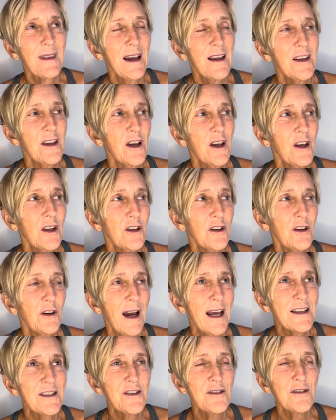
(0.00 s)
you know
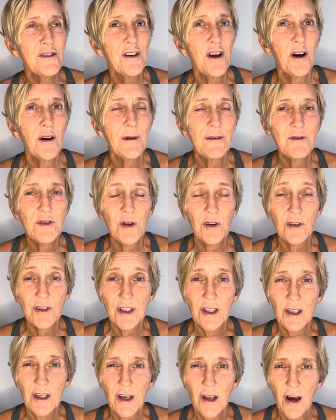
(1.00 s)
as you know we've talked
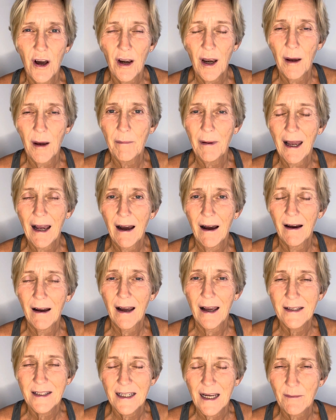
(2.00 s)
a lot about
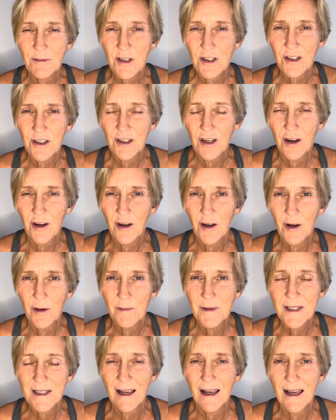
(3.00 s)
adaptogen
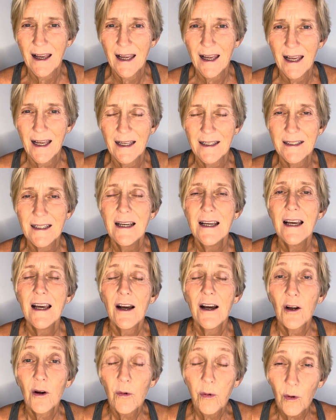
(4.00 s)
herbs and
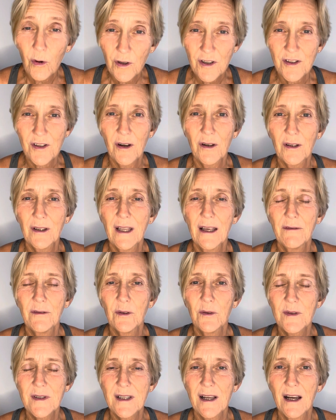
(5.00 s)
cortisol
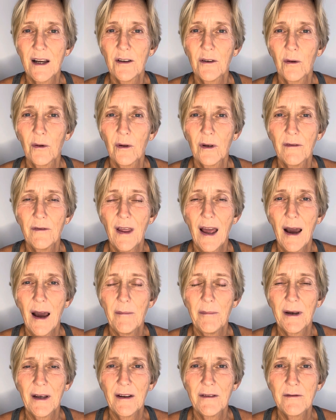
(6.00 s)
levels and all of that
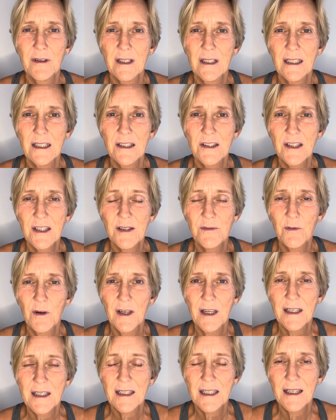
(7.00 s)
but i really just
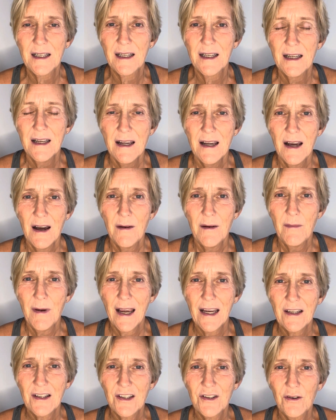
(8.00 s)
wanted to
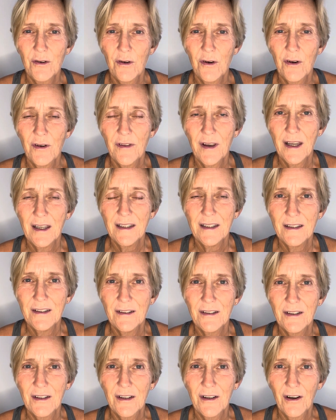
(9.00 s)
make sure that
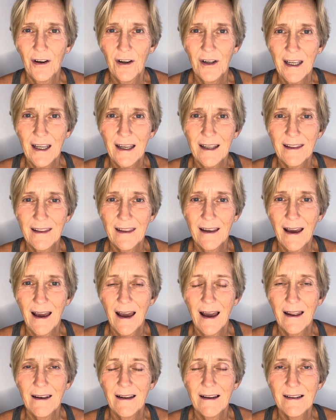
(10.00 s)
you got it
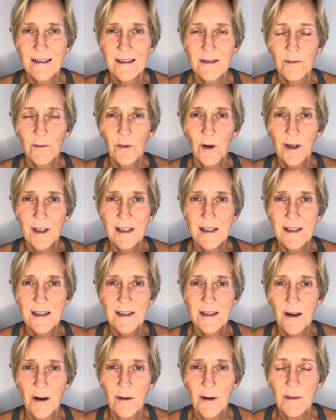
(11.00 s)
that what is
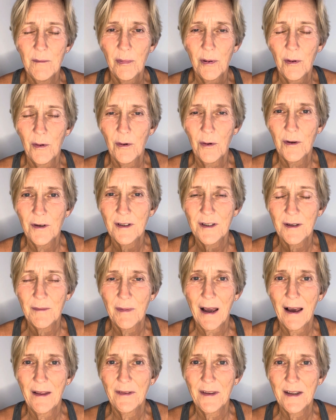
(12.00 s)
so important
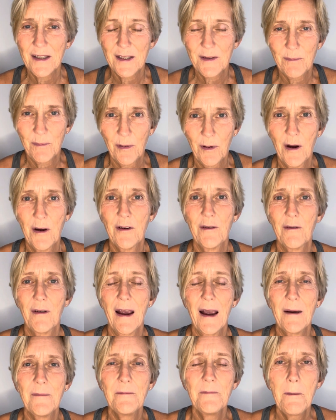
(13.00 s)
about this
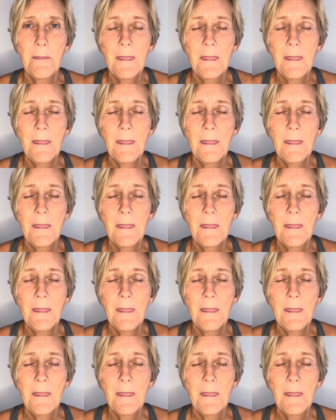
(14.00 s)
program